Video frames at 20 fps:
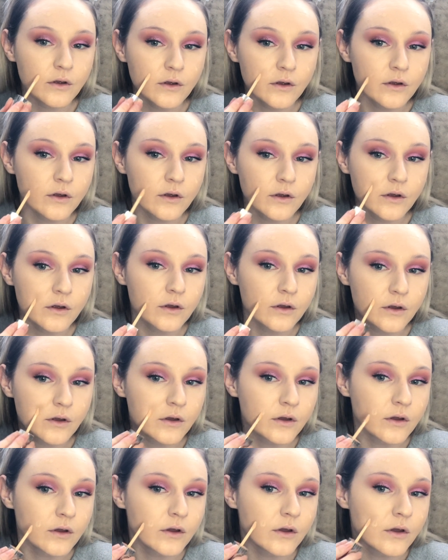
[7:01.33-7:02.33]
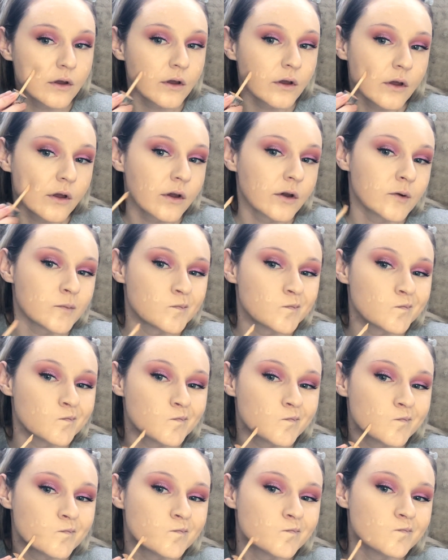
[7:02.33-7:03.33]
and just put that on my chin,
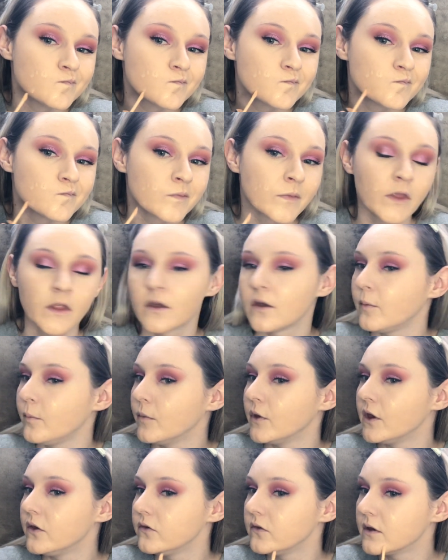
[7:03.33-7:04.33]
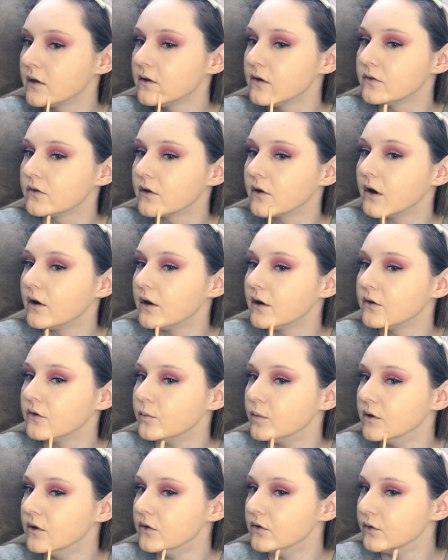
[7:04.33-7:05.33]
my nose, my forehead and under my
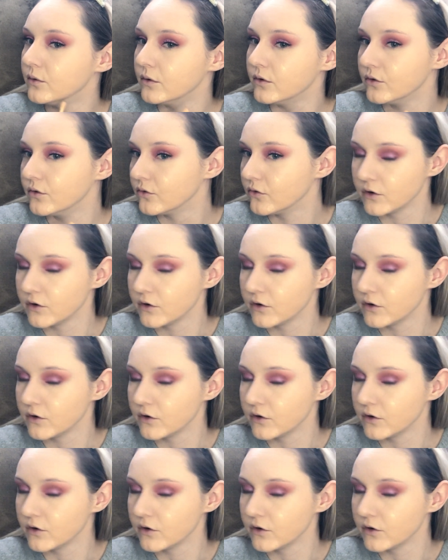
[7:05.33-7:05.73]
eyes,